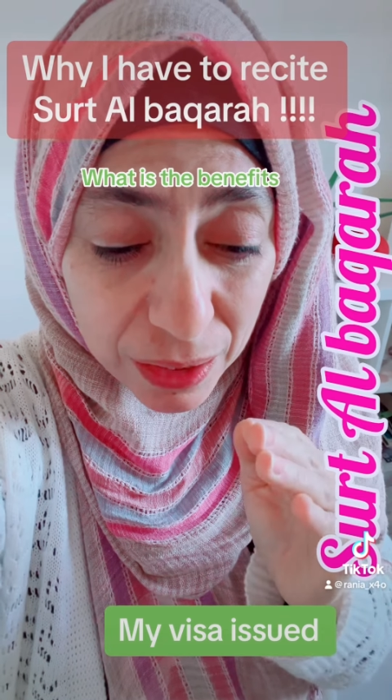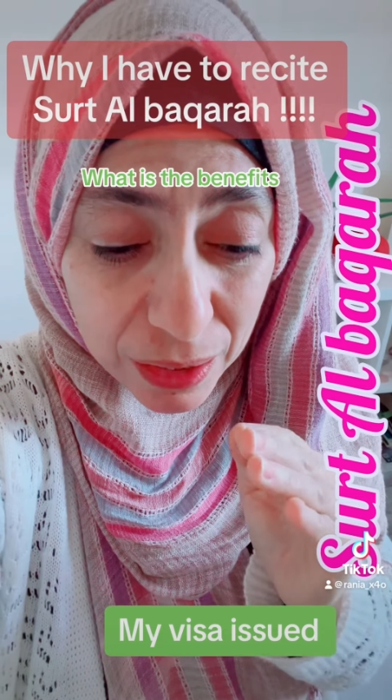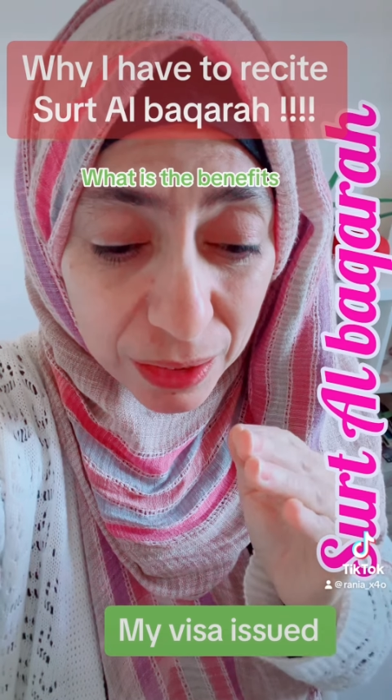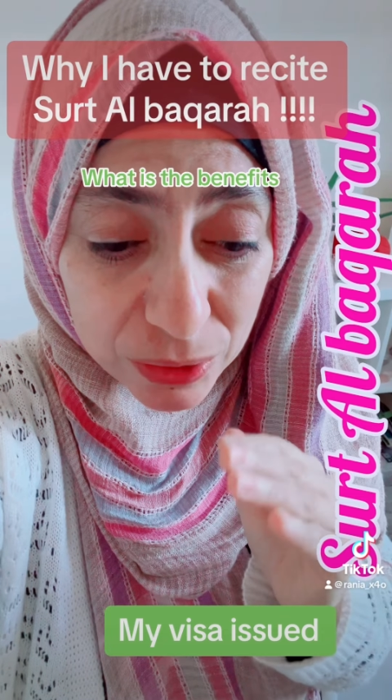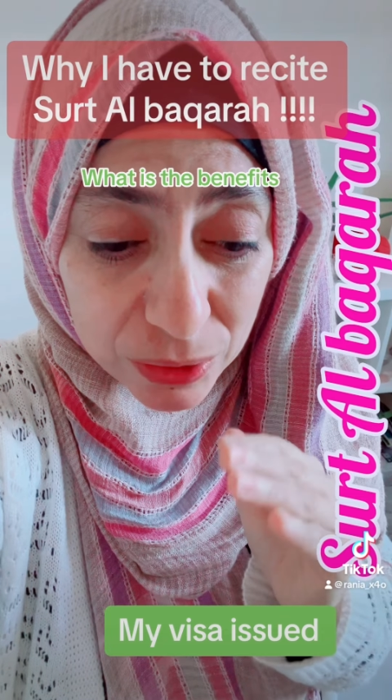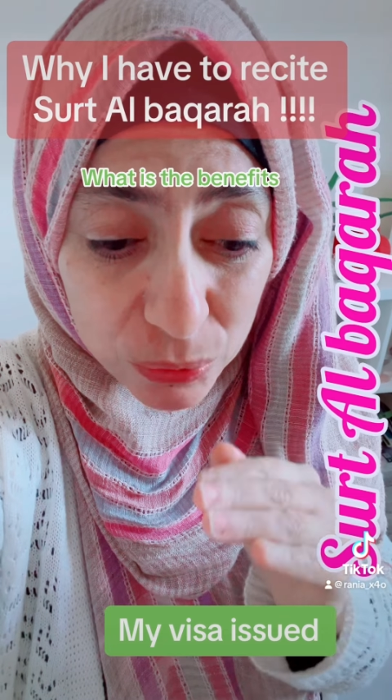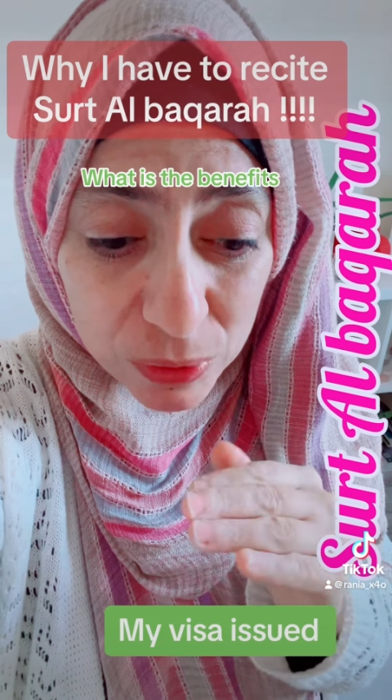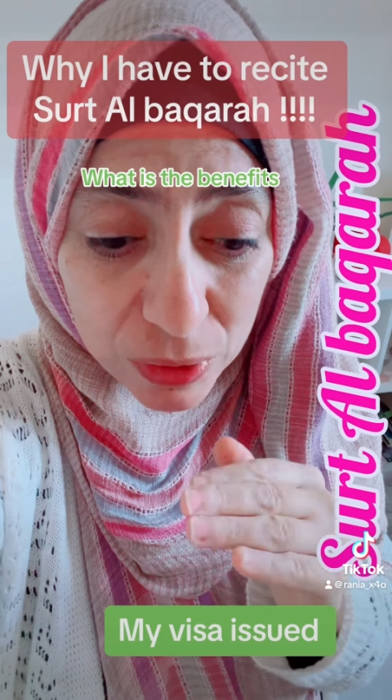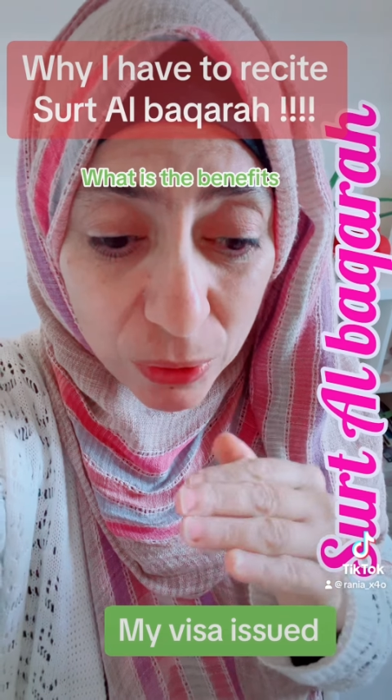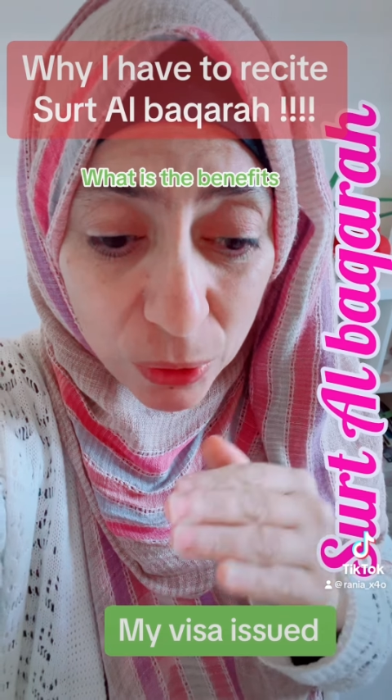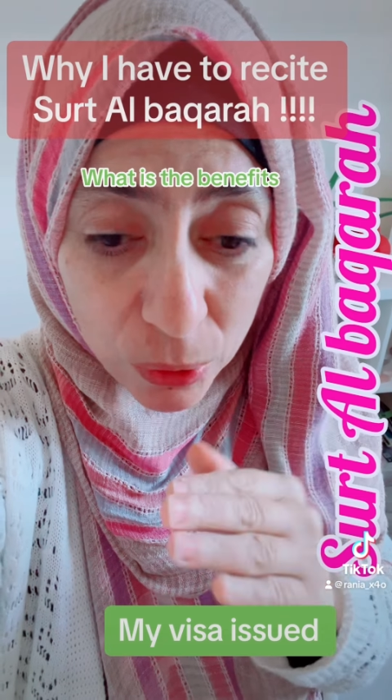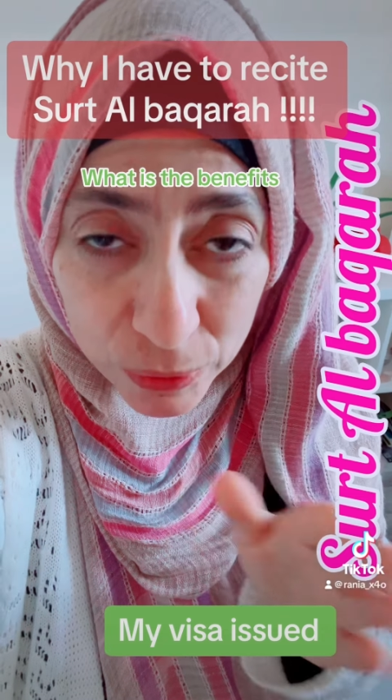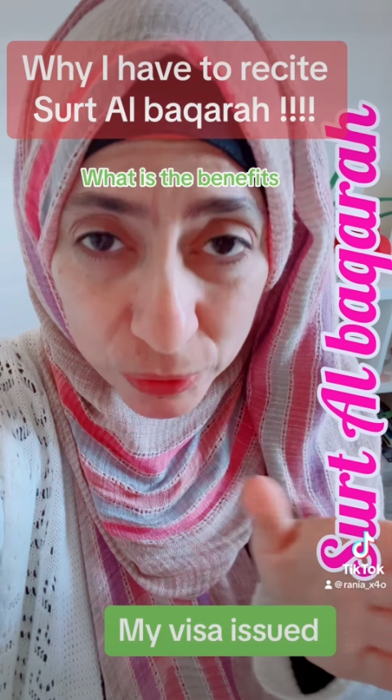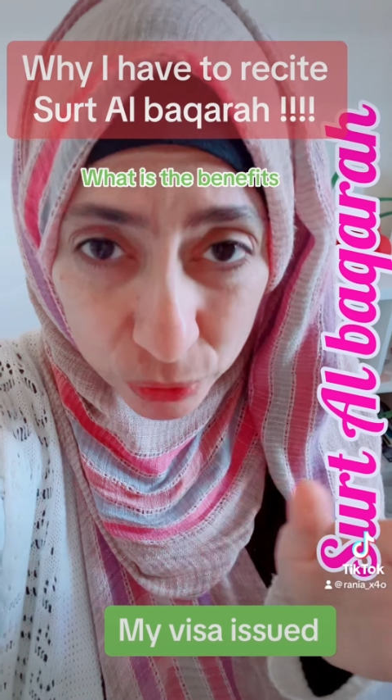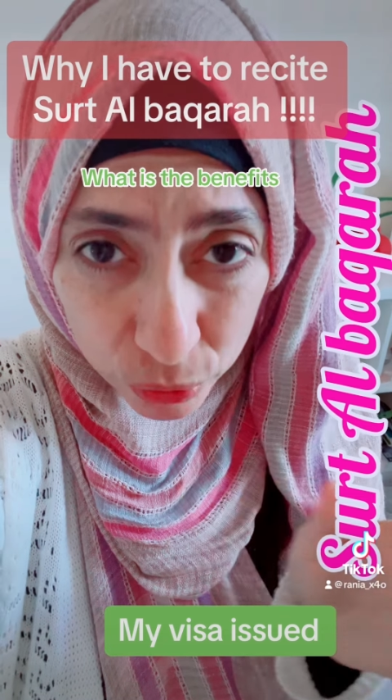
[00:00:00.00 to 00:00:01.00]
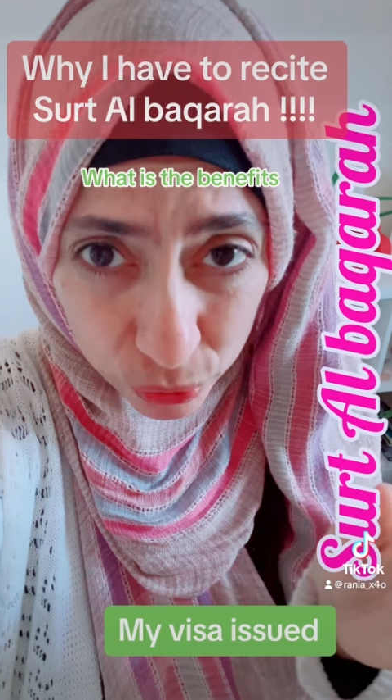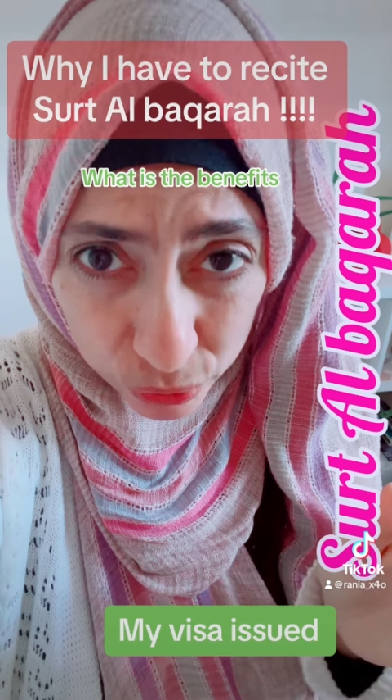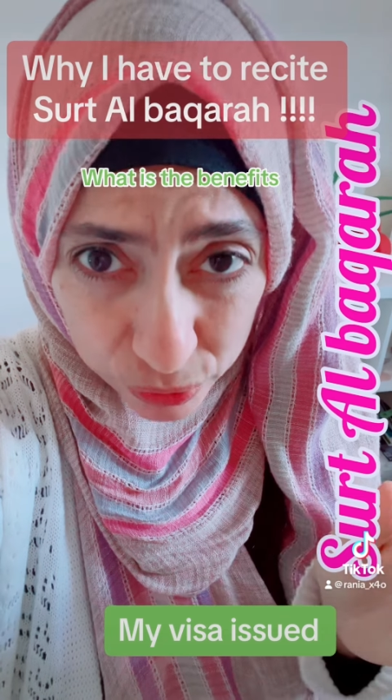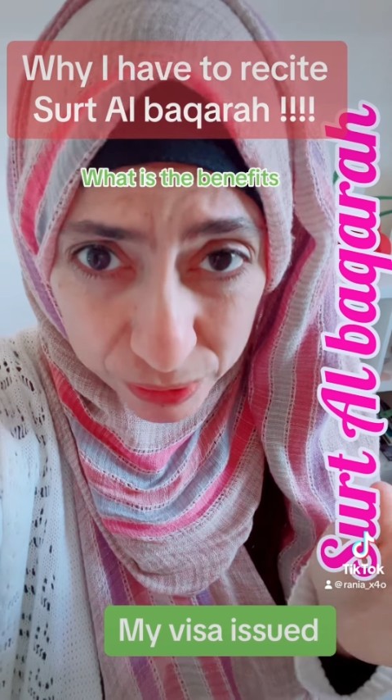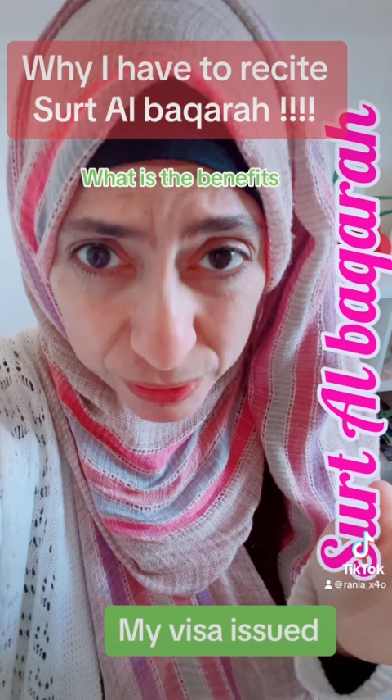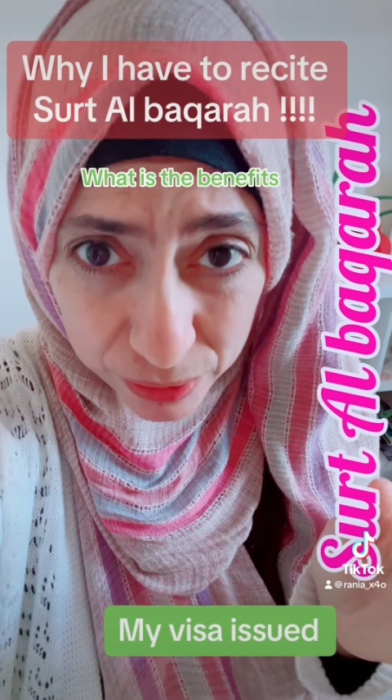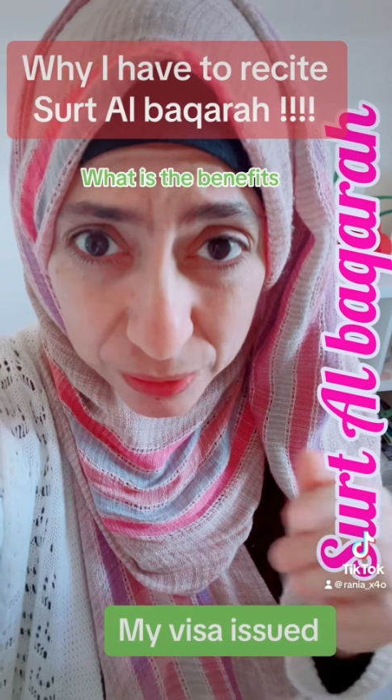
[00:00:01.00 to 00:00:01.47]
It will open
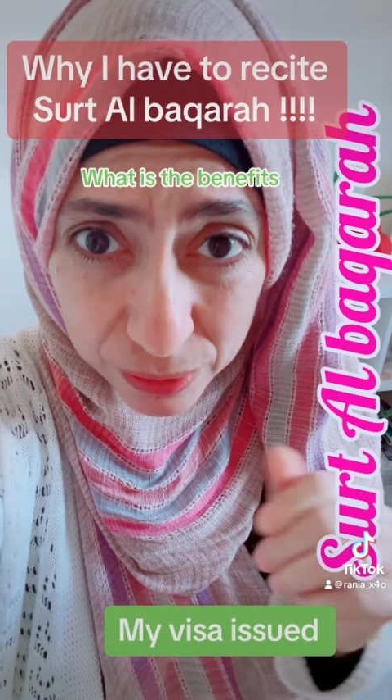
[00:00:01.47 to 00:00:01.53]
doors